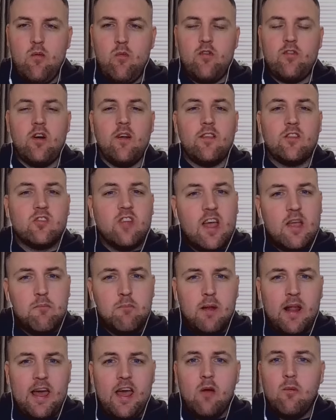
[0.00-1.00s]
We've got the same
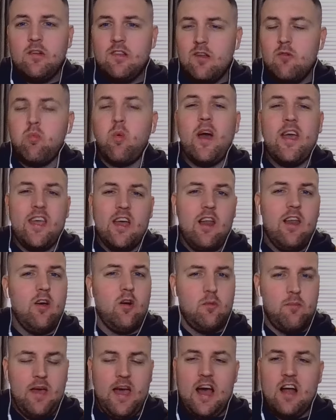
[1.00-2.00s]
player. We did wait a
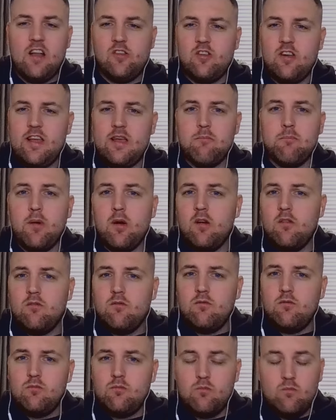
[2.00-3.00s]
little bit actually, but
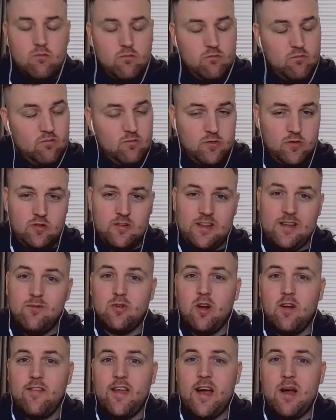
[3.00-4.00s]
seems
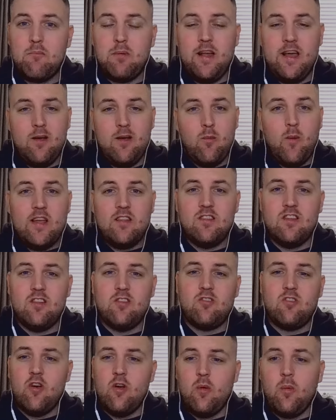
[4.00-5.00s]
like that player waited
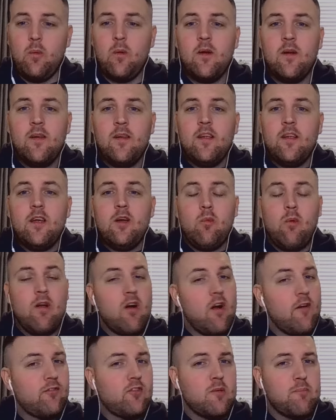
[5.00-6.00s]
too. We're
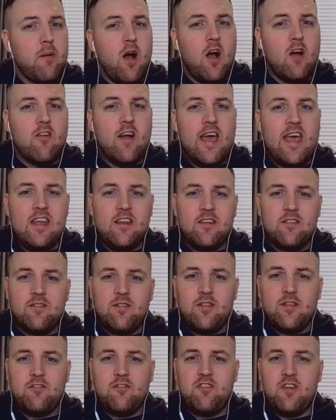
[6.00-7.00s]
off to Bahrain
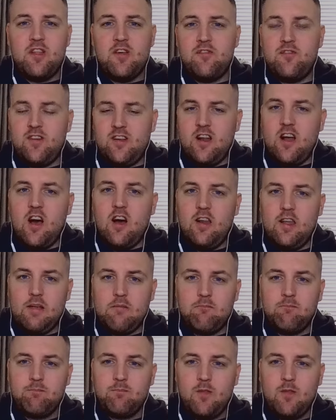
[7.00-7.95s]
for the finale.